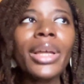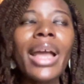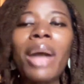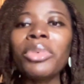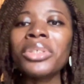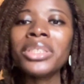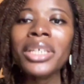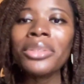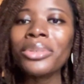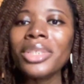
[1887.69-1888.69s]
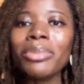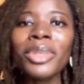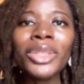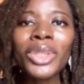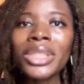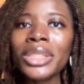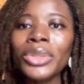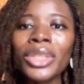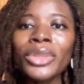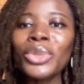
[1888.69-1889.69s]
I'm going to send you the pictures
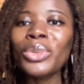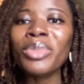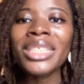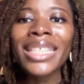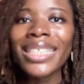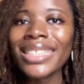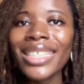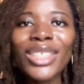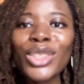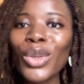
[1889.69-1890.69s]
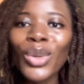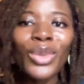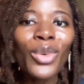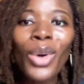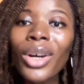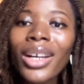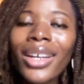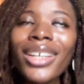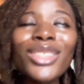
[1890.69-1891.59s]
in 2 business days. It's not going to work.